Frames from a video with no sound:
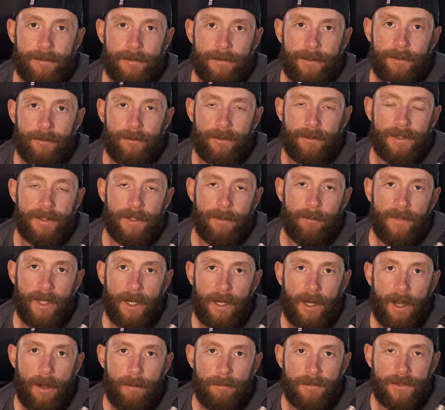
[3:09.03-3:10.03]
So the Steam Deck
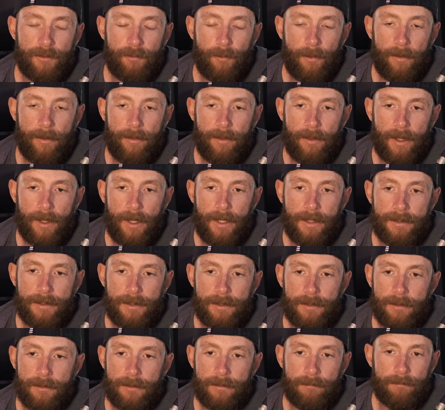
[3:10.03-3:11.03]
comes with
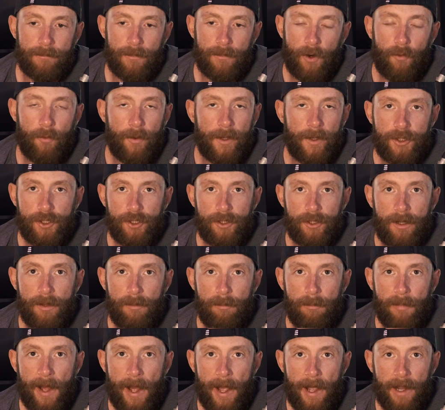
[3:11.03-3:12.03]
its original
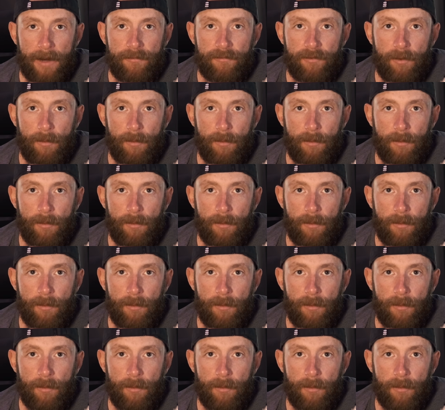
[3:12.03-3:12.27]
bag from